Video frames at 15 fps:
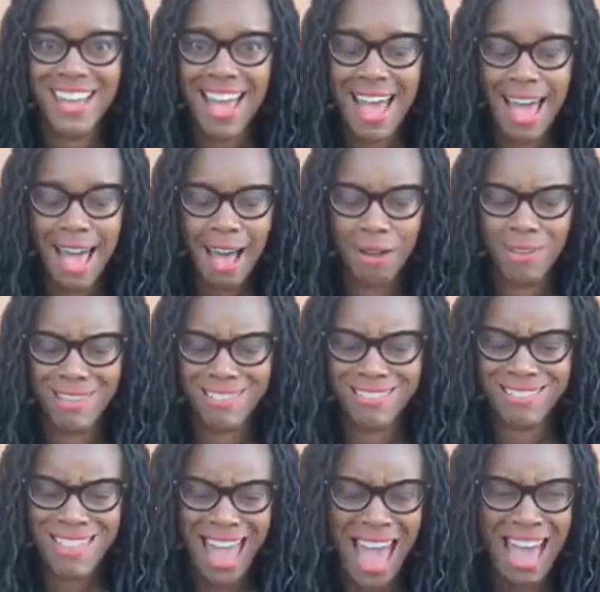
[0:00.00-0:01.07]
How is
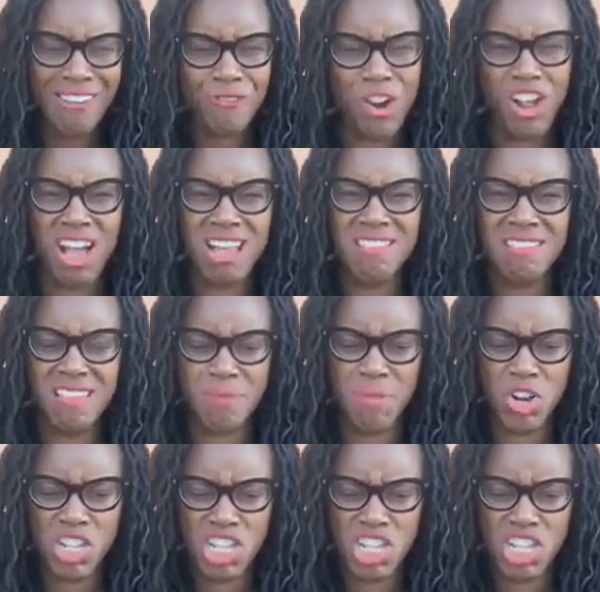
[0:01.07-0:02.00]
that for customer